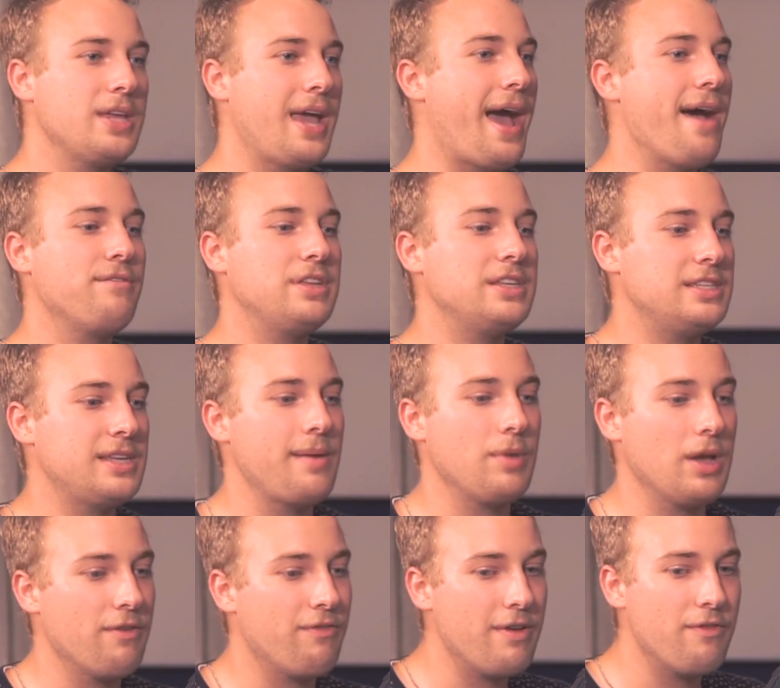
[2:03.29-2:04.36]
have the same.
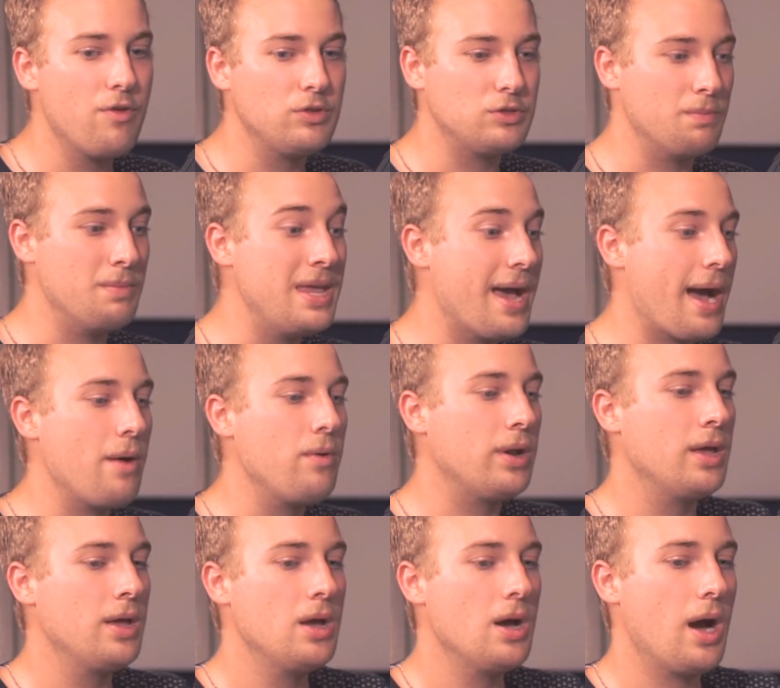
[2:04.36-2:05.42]
If it was me, I would
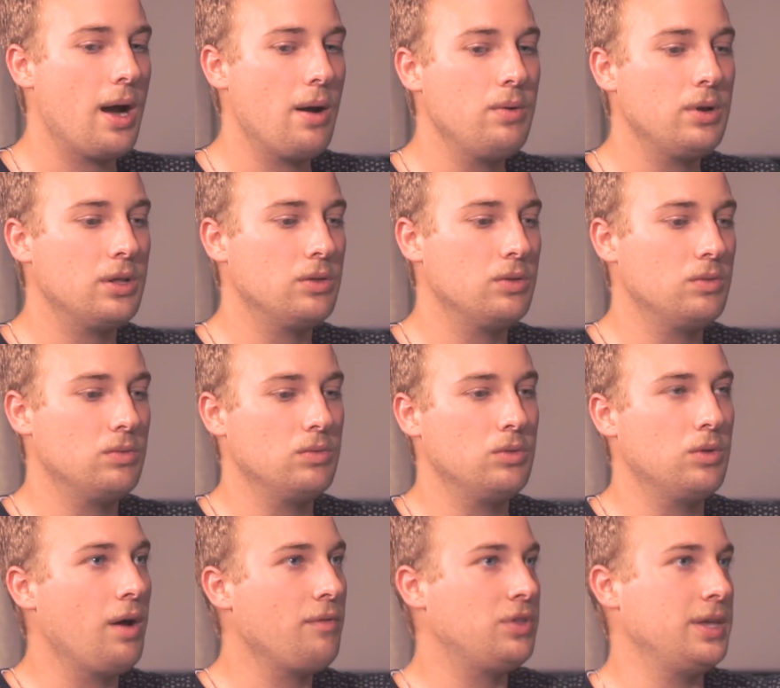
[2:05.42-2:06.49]

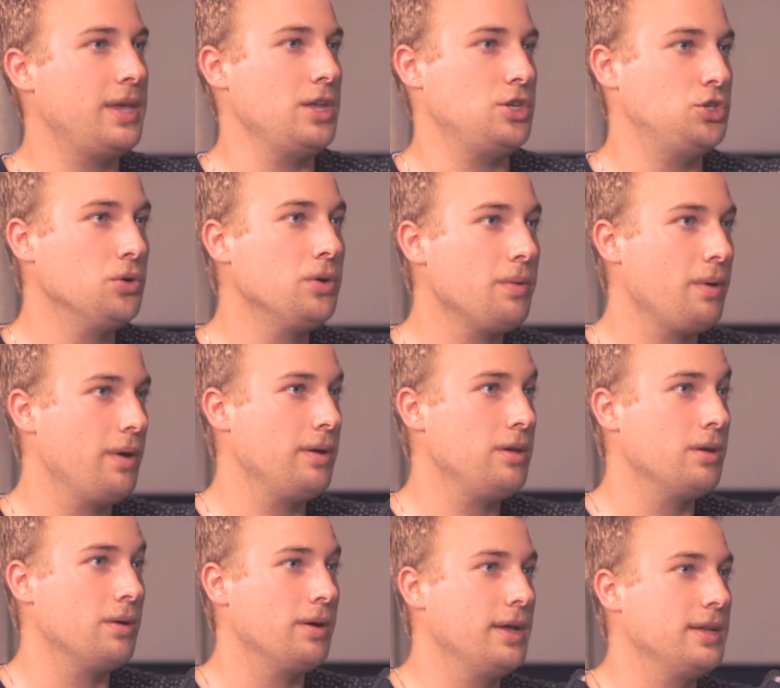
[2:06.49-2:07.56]
love to get your
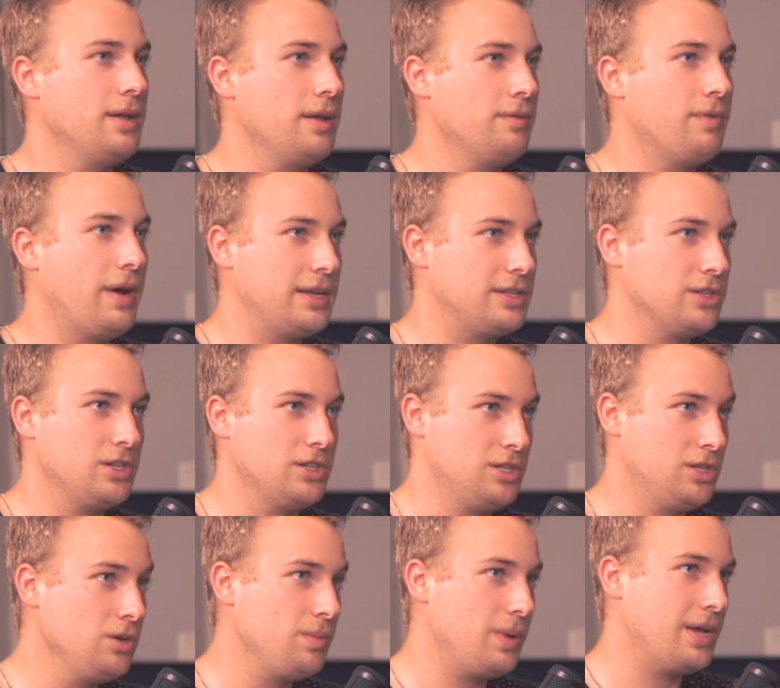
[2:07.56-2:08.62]
advice on this
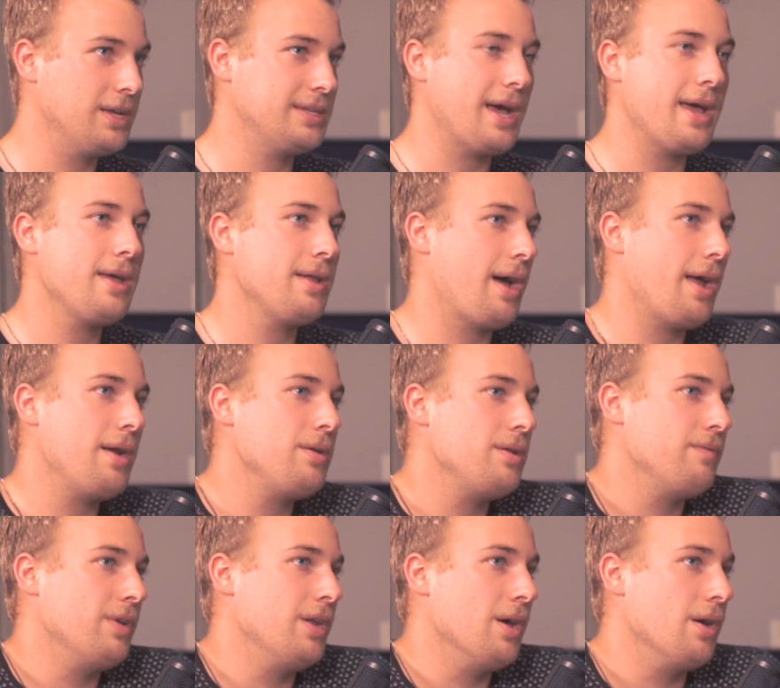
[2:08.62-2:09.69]
too, because I don't
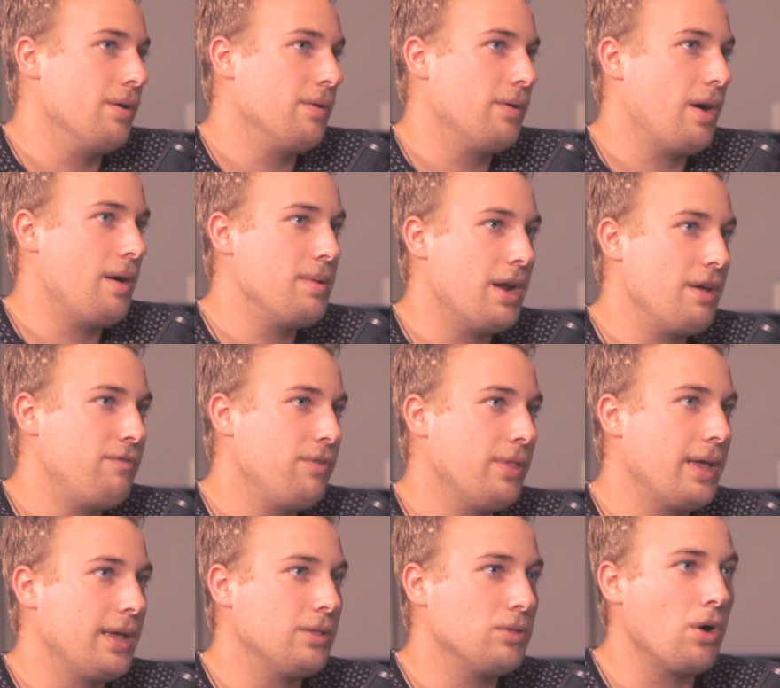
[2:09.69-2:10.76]
even know. I mean, I feel
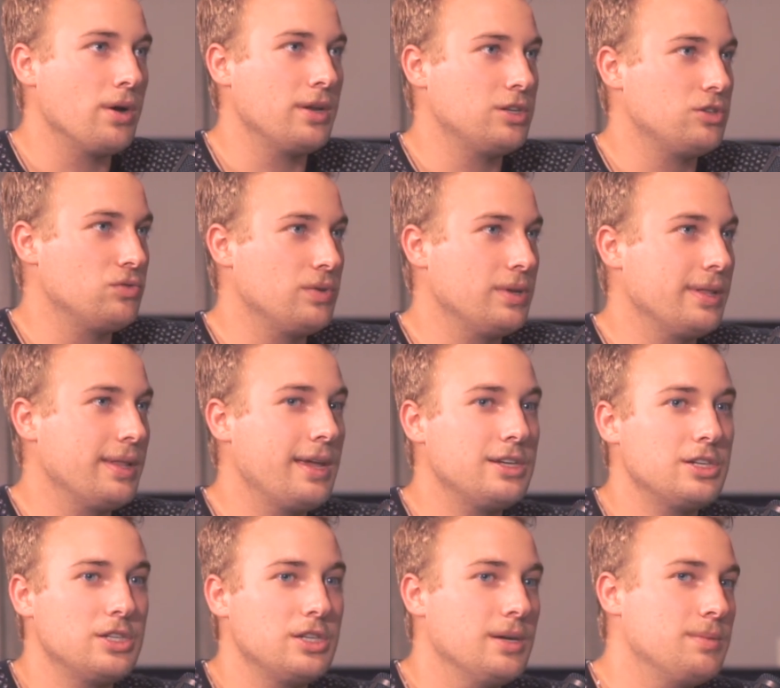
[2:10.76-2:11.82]
like long distance
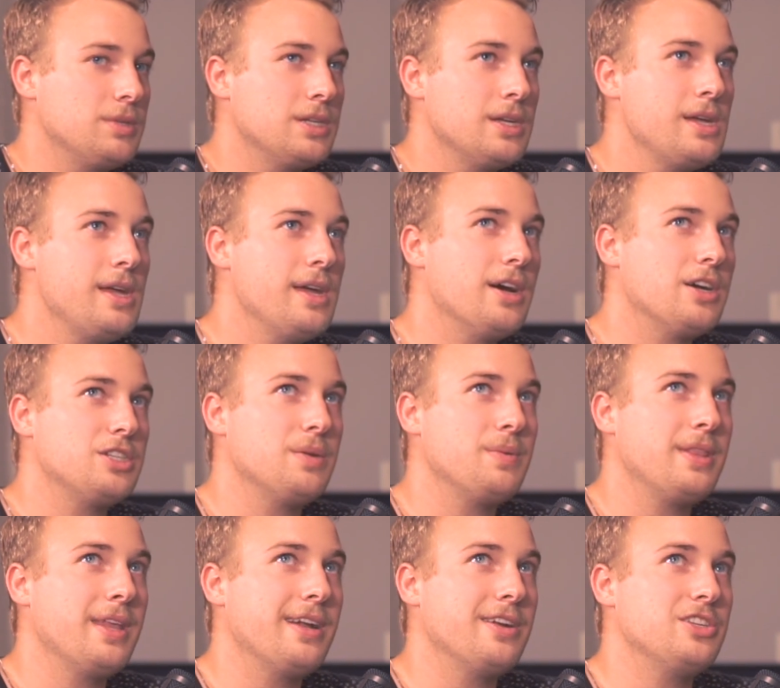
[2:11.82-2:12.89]
relationships are
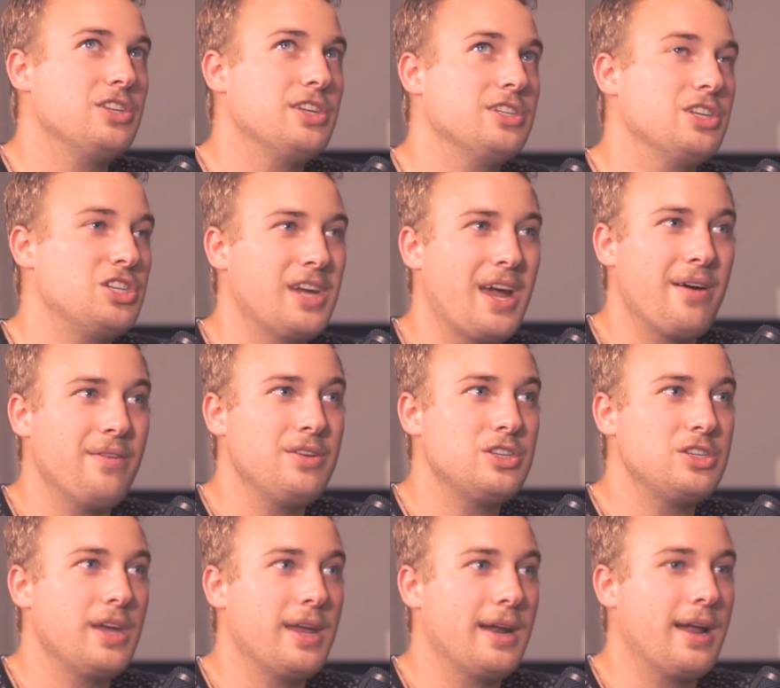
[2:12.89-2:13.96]
something that is a
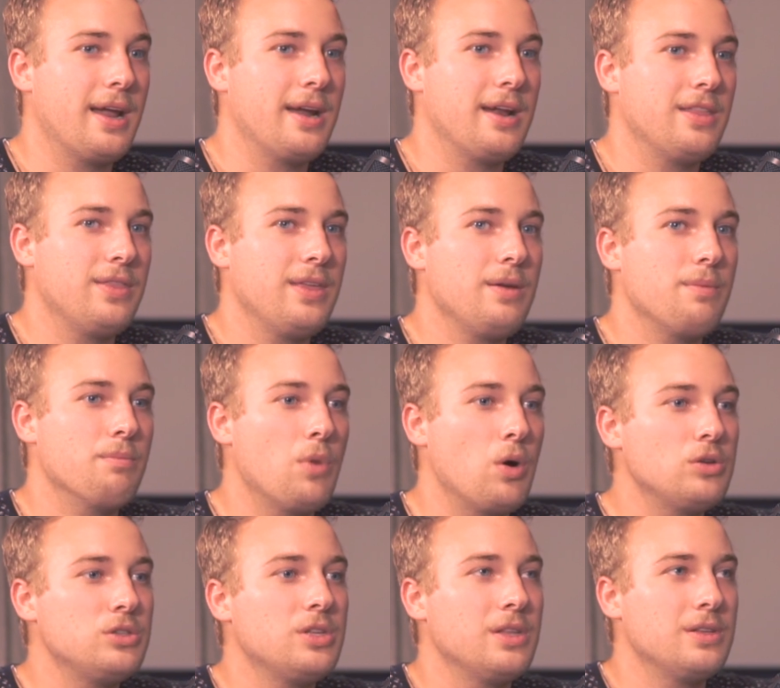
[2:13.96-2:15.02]
challenge, and I think
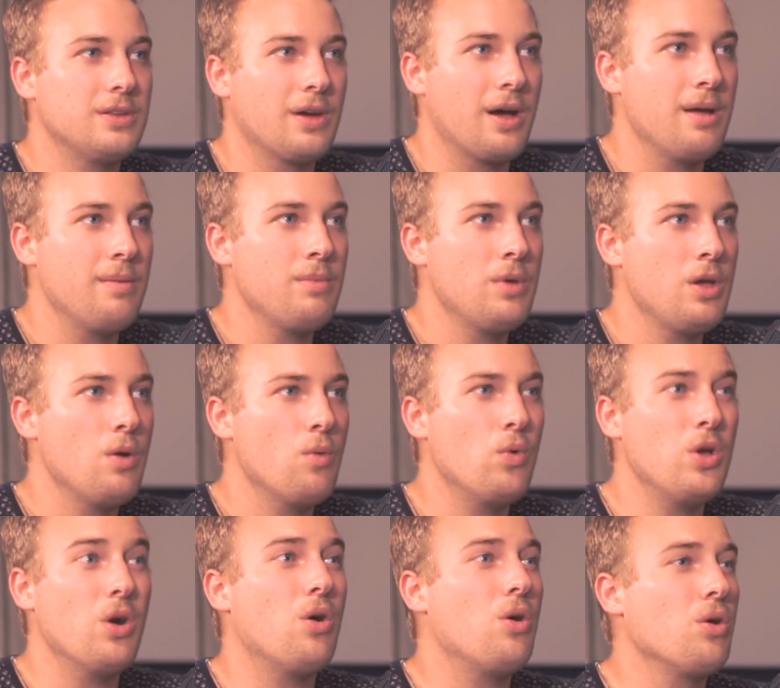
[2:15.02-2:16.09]
most of the time
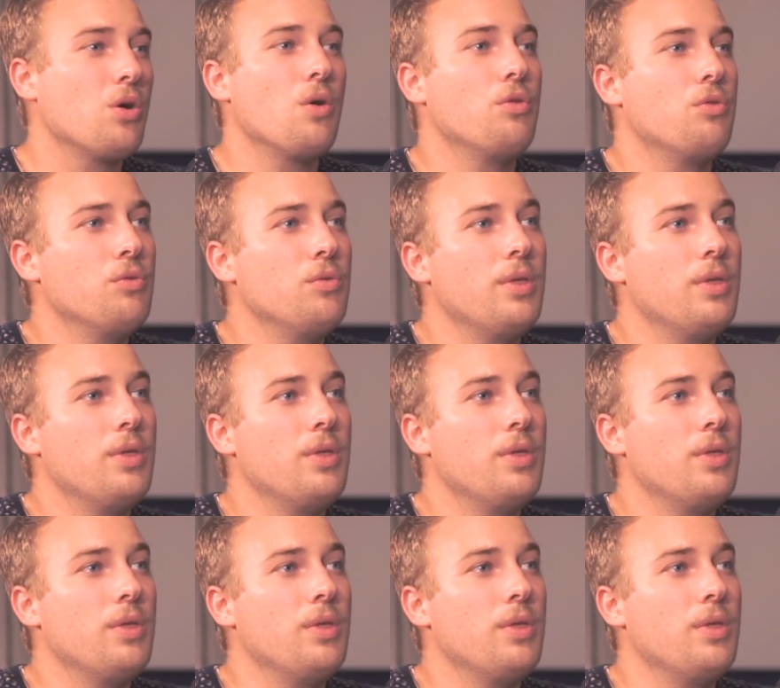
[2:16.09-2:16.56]
we all go through